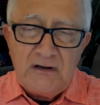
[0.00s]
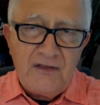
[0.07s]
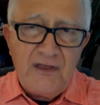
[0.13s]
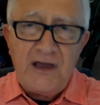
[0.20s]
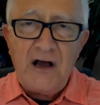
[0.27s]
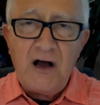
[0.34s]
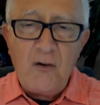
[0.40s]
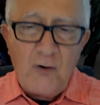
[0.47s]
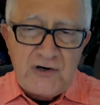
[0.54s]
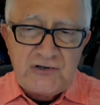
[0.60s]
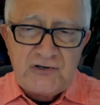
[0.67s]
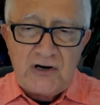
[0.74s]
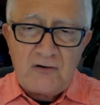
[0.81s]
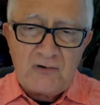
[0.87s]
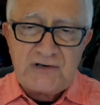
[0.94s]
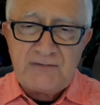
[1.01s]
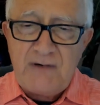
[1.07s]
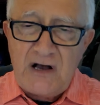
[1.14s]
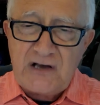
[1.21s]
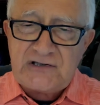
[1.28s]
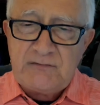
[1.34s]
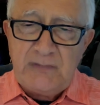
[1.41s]
they always took
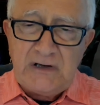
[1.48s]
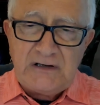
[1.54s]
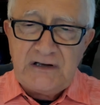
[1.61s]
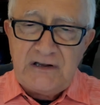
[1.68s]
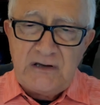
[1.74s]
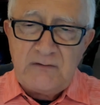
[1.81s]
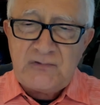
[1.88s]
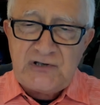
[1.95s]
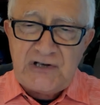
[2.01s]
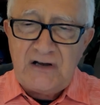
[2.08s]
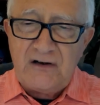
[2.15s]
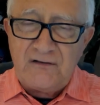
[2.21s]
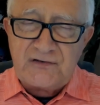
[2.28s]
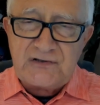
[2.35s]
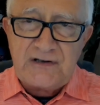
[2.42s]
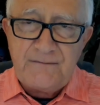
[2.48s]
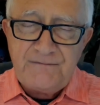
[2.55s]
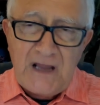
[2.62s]
responsibility themselves.